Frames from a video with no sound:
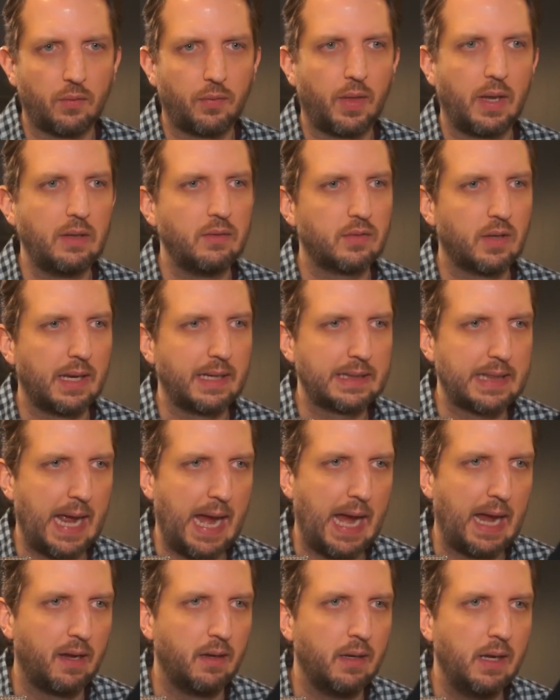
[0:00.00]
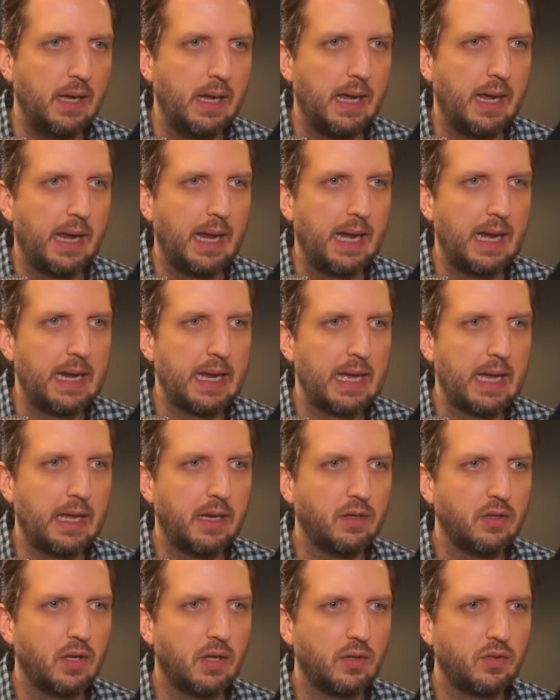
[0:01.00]
or things like that
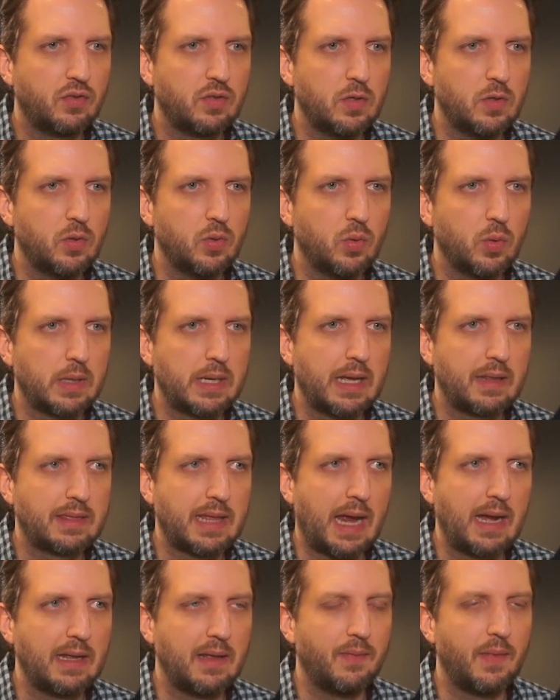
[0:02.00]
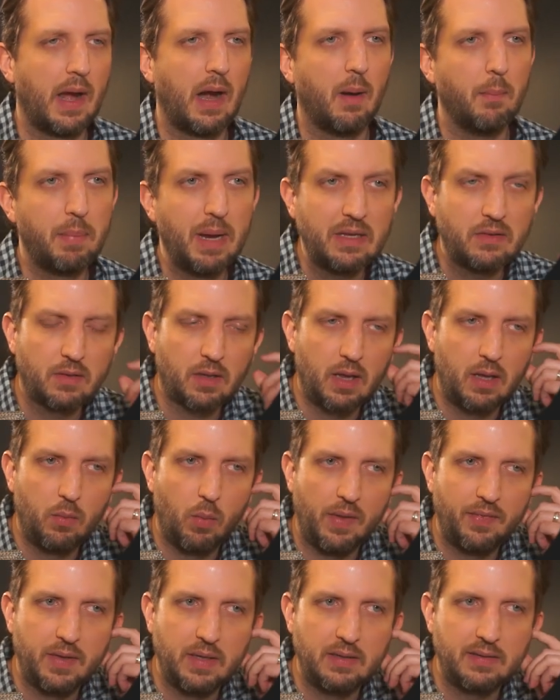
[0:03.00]
and to get that in there. And basically,
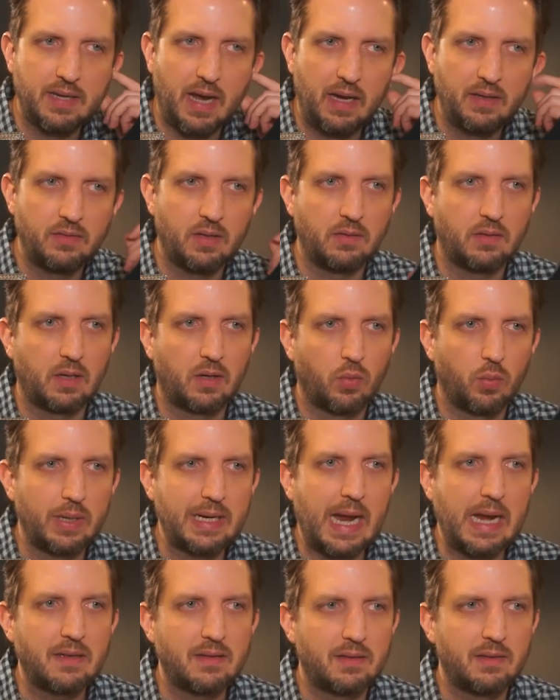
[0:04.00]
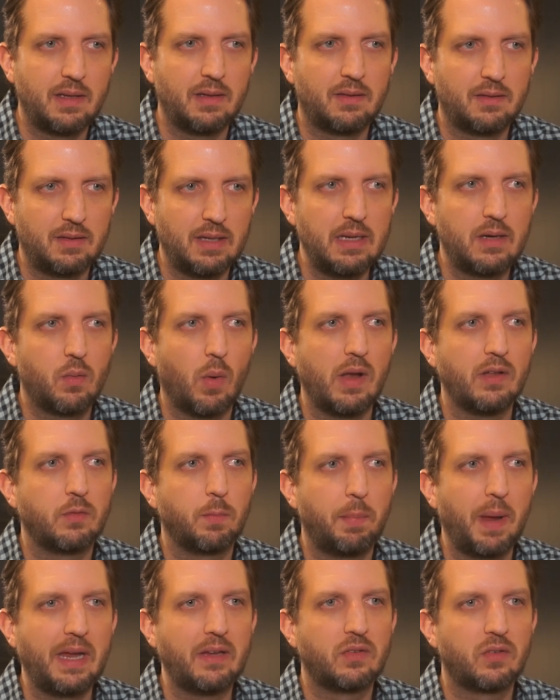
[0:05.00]
what it does is it creates the sequence
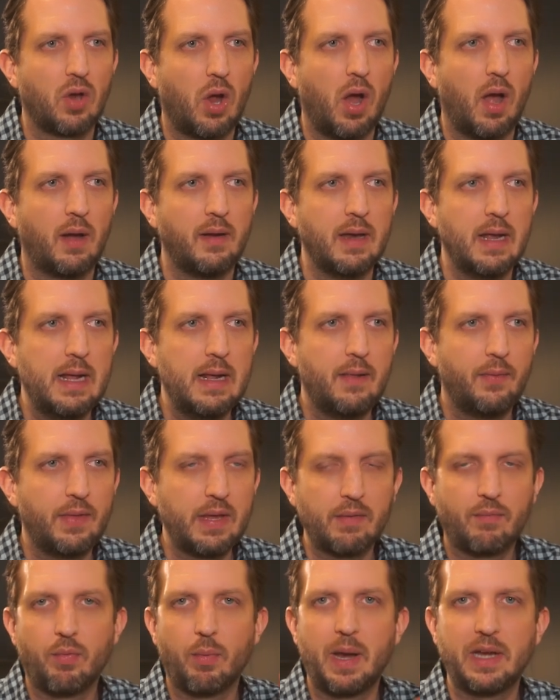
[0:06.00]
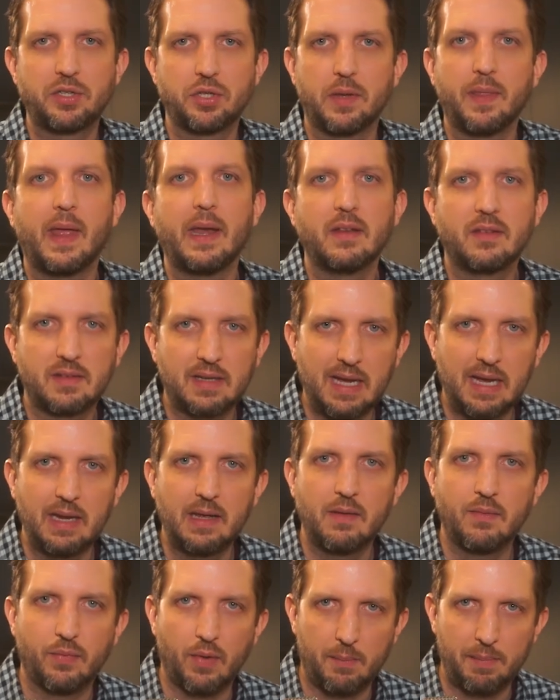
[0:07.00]
based on the information that it's
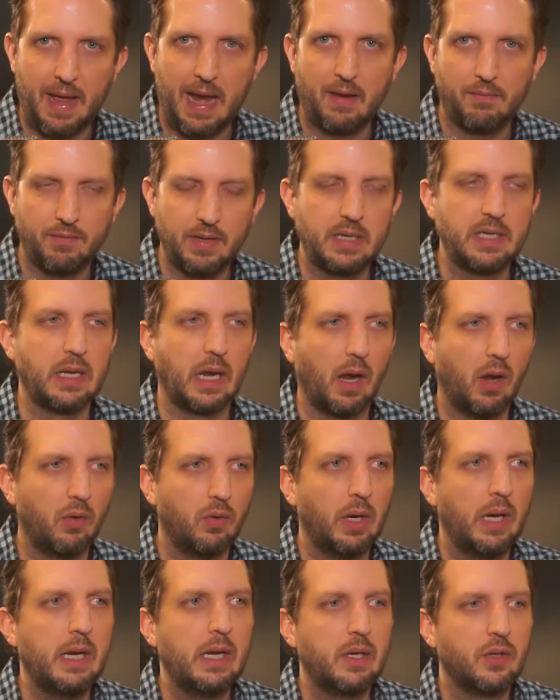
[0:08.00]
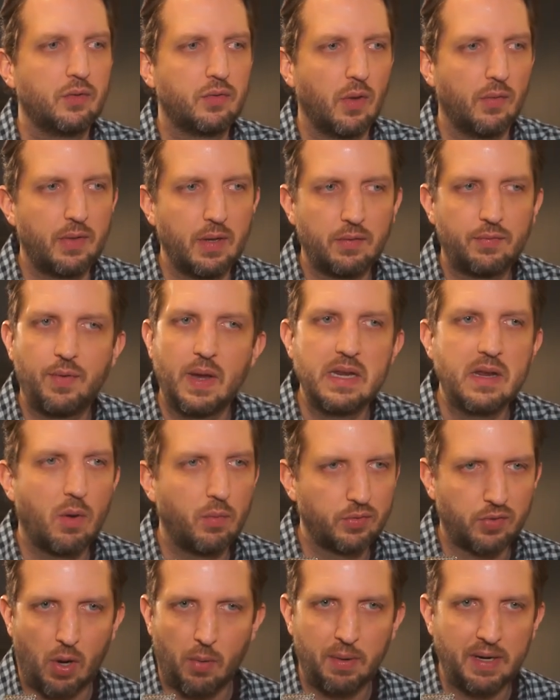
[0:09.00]
getting from that video. So this
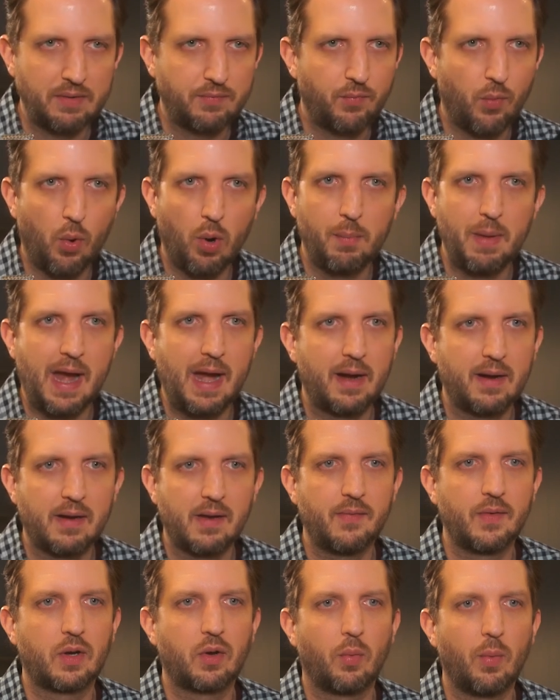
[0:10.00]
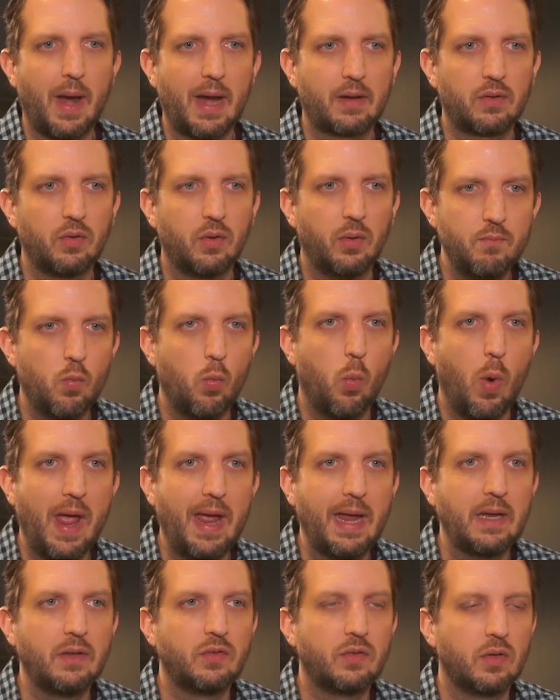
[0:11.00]
video is already formatted in the correct
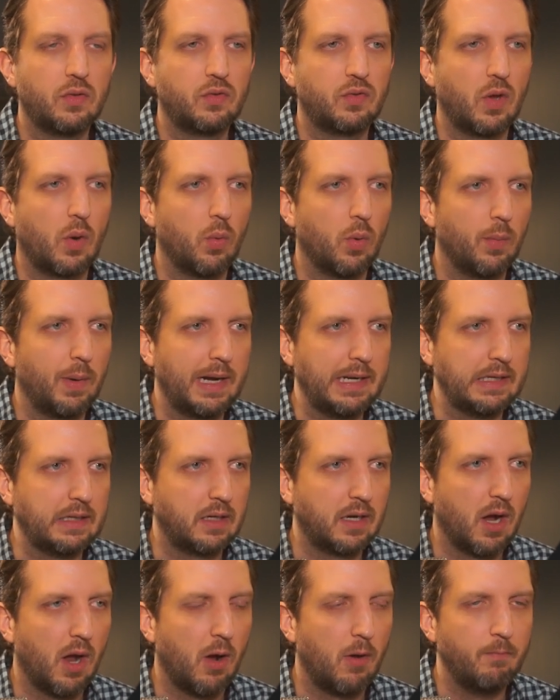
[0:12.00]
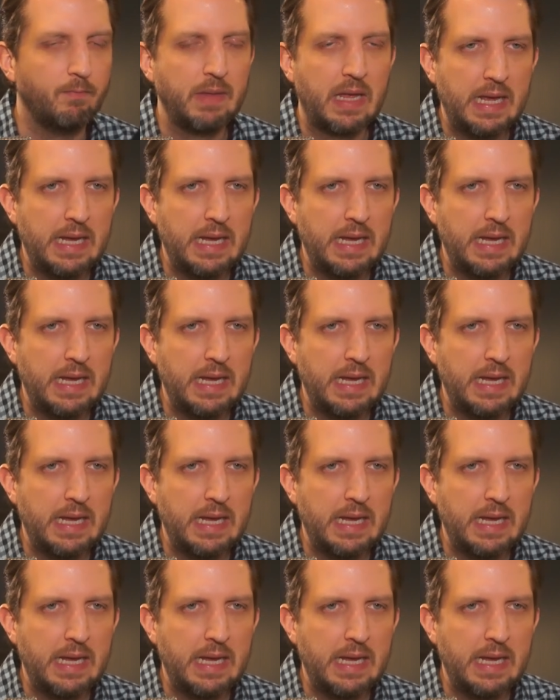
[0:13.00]
ways, so we're ready to go.